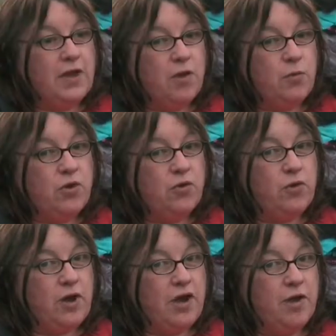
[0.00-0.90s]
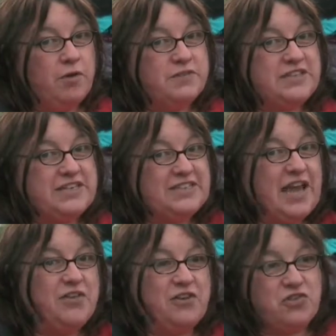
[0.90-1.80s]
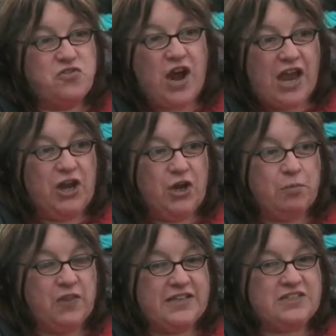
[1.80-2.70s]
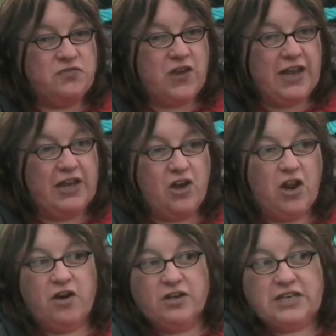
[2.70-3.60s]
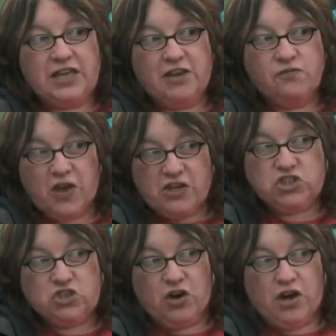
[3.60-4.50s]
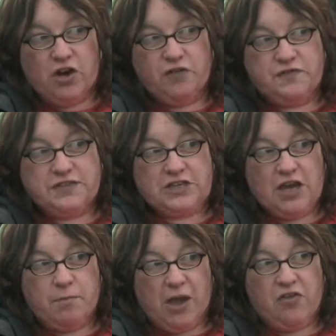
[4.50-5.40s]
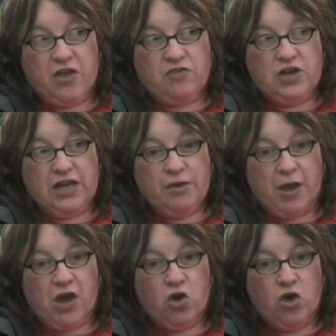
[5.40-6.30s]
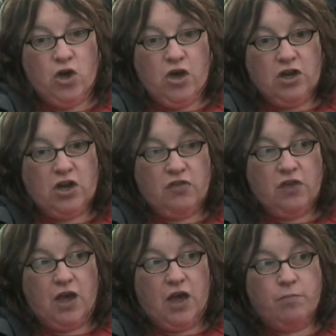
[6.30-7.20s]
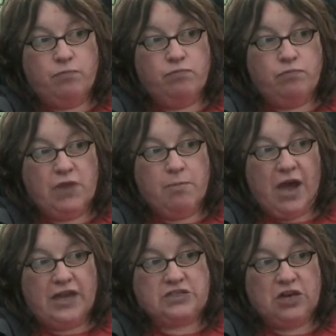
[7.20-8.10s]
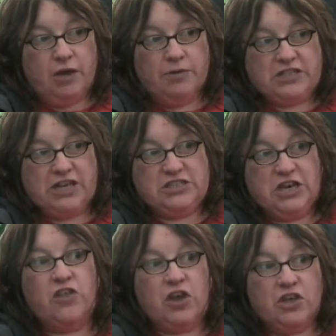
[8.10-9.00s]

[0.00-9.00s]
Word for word: Yeah, well, um, obviously it's out there in the rain, but there's some fairly kind of hard-hitting photographs um, out there, really, about you know the, um, the, impact of climate change in other